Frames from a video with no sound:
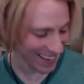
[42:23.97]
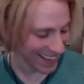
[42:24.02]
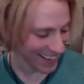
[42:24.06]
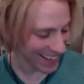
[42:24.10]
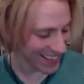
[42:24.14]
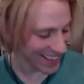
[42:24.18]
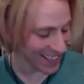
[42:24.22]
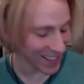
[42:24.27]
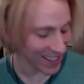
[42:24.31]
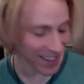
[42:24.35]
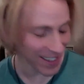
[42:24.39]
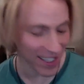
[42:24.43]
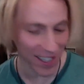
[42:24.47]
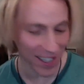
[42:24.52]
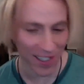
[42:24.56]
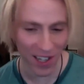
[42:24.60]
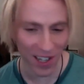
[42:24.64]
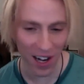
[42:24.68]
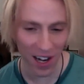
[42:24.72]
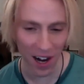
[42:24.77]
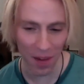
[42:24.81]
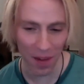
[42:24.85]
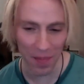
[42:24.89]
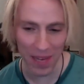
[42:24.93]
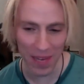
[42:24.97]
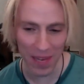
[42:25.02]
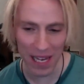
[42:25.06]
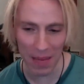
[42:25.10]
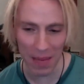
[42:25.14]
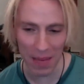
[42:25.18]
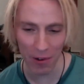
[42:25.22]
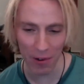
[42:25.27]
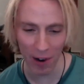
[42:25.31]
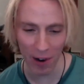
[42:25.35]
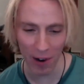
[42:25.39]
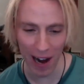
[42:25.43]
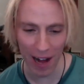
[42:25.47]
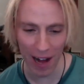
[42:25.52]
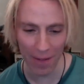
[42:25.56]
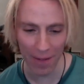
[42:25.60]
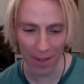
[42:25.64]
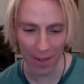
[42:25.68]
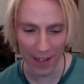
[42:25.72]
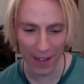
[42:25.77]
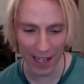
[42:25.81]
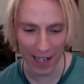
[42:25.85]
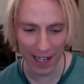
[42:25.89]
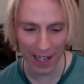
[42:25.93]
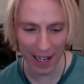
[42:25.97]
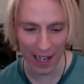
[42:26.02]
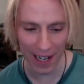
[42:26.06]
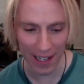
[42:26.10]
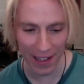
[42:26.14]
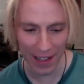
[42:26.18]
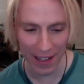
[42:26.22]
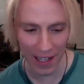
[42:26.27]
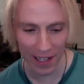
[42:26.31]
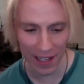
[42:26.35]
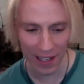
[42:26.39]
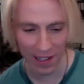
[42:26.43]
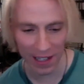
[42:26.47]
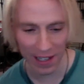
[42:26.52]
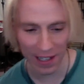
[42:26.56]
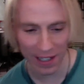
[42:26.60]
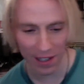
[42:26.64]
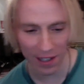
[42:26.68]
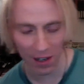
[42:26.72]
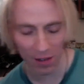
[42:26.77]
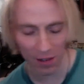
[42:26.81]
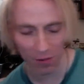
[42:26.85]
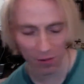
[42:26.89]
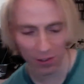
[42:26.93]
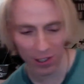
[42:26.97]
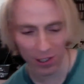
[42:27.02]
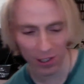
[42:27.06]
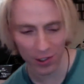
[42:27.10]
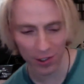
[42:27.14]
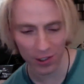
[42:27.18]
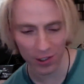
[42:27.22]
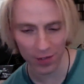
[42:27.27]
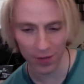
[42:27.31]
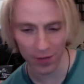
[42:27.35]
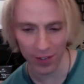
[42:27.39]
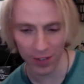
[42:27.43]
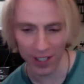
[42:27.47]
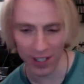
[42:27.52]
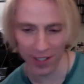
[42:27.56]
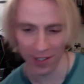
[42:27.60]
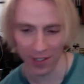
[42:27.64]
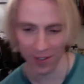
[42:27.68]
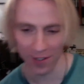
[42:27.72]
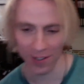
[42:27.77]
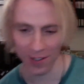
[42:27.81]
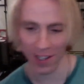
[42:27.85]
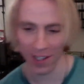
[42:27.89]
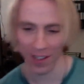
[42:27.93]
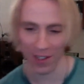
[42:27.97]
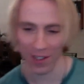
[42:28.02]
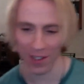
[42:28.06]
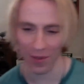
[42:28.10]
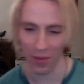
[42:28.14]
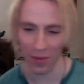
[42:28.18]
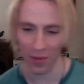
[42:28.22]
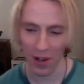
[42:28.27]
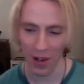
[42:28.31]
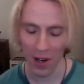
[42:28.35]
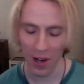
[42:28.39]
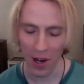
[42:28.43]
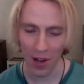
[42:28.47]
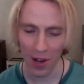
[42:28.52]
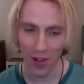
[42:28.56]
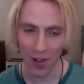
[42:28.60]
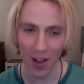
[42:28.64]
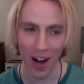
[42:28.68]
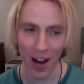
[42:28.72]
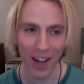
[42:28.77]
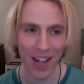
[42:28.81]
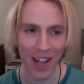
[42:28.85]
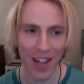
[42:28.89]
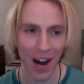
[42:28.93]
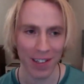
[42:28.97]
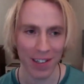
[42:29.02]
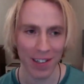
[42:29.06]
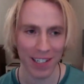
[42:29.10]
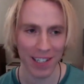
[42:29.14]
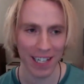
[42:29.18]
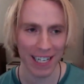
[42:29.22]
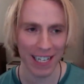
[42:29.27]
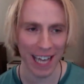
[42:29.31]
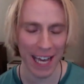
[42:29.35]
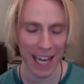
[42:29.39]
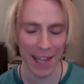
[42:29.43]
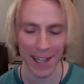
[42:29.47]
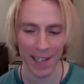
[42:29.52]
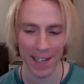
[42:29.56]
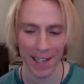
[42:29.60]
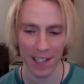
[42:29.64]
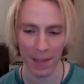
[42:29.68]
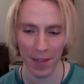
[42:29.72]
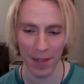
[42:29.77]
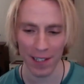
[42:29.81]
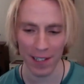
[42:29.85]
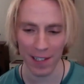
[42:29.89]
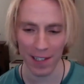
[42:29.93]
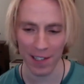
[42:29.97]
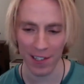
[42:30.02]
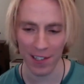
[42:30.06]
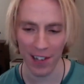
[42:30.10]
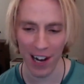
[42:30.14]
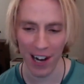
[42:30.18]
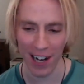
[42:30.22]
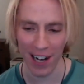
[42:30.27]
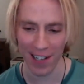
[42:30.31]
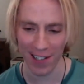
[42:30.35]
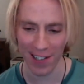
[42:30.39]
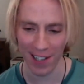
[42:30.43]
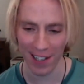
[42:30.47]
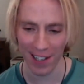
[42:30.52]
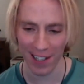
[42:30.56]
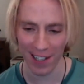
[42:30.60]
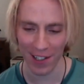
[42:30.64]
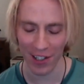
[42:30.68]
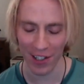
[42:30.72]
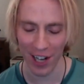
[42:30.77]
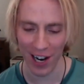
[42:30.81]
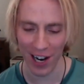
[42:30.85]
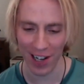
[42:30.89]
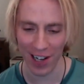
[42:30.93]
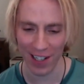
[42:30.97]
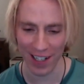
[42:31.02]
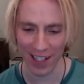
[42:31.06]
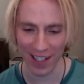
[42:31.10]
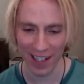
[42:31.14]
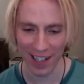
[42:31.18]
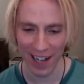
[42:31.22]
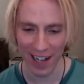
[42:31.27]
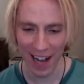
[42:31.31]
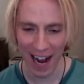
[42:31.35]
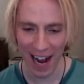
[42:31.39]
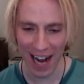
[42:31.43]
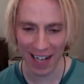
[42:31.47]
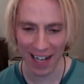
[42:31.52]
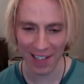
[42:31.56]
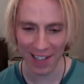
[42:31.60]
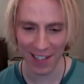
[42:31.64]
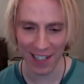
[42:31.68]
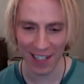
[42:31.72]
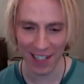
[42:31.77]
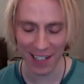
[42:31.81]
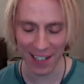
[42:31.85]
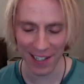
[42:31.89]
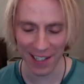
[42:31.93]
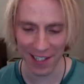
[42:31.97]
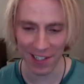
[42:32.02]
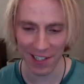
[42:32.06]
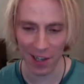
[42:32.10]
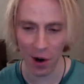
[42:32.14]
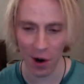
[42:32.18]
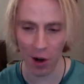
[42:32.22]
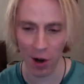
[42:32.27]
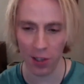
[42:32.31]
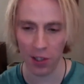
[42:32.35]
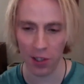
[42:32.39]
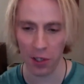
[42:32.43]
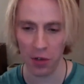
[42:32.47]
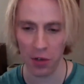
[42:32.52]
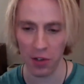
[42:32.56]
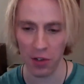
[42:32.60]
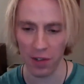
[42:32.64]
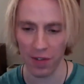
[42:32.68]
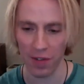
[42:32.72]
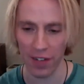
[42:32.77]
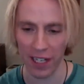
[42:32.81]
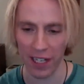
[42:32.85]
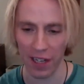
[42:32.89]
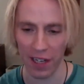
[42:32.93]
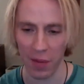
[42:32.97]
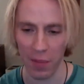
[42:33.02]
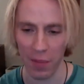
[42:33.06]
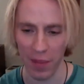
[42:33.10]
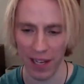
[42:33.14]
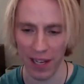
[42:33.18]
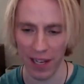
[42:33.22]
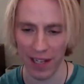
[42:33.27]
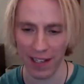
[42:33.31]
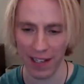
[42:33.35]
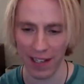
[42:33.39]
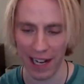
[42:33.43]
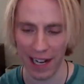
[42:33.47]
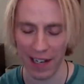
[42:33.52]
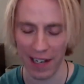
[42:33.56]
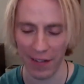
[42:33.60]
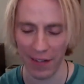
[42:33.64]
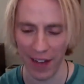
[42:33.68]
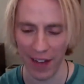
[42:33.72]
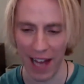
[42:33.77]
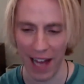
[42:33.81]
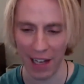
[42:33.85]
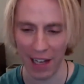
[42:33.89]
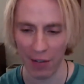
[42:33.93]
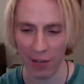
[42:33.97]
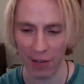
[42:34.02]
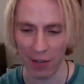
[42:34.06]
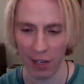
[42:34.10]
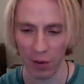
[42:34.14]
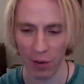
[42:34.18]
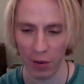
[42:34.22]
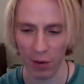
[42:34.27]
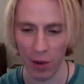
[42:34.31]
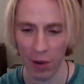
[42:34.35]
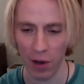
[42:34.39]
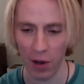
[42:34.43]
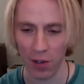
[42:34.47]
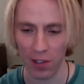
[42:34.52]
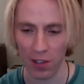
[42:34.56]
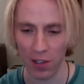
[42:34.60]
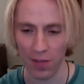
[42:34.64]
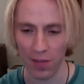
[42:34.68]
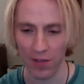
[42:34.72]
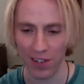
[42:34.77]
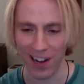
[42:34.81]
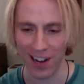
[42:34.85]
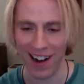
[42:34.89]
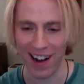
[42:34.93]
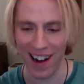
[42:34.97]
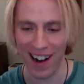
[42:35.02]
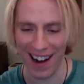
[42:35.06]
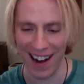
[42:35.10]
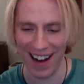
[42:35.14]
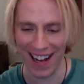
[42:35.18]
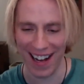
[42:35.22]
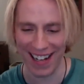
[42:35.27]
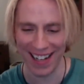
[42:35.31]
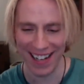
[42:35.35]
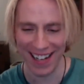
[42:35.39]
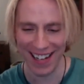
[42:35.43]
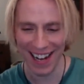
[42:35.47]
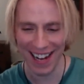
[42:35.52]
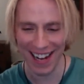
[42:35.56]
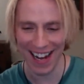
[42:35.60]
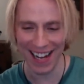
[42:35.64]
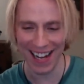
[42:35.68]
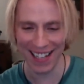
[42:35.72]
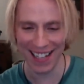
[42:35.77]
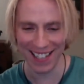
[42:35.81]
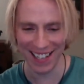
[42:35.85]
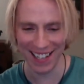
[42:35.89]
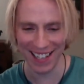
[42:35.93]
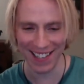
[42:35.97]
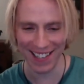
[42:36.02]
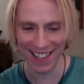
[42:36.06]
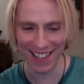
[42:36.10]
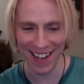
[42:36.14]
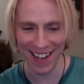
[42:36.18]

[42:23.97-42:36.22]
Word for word: There's a meme graphic, I think, like a Religion of Reason or something. No, it's like Atheism on the Slide or something shared it. And it's like this cartoon of like a big kind of angry, repulsive guy. He says,